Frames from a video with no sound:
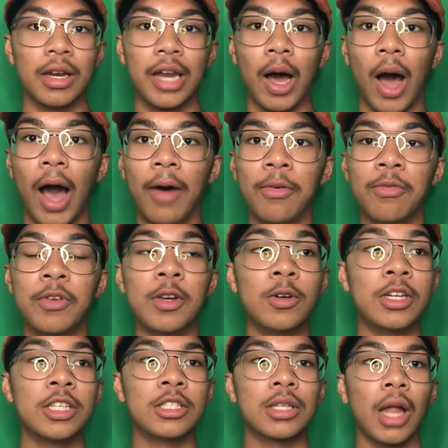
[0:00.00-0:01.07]
Now, I feel
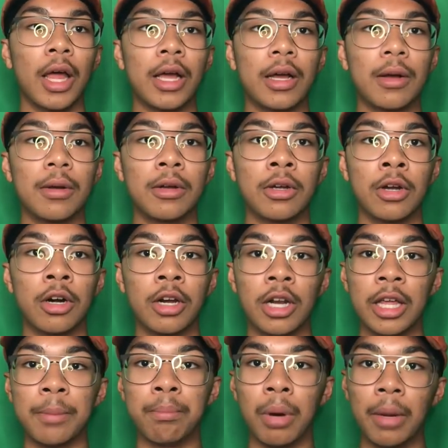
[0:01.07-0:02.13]
this, like,
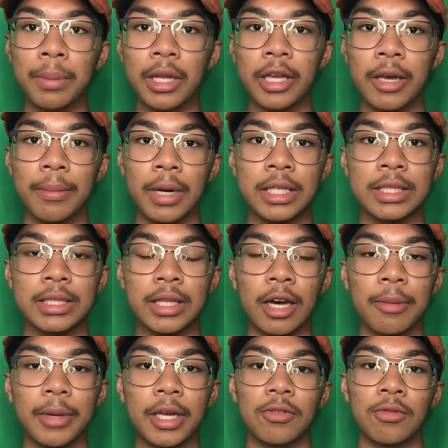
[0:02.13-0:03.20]
gurgling, bubbling in my
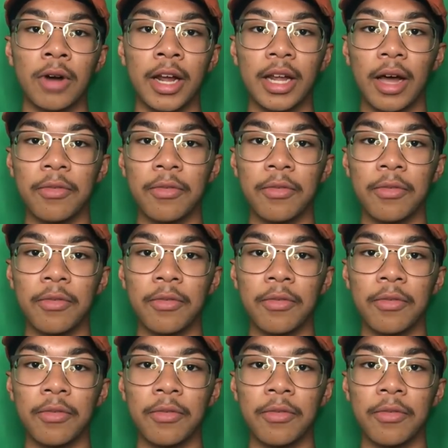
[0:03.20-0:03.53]
stomach, right?